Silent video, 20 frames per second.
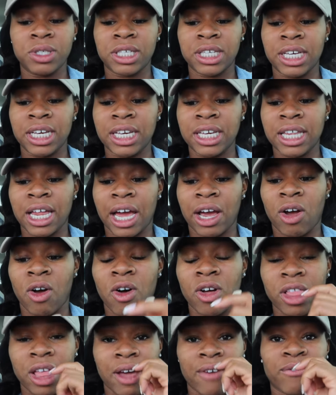see like
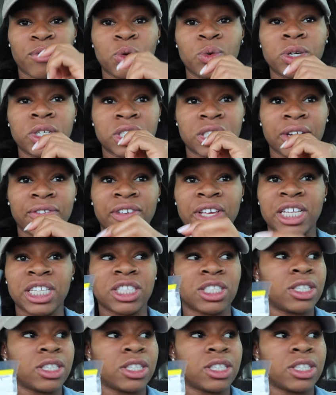all that food and stuff getting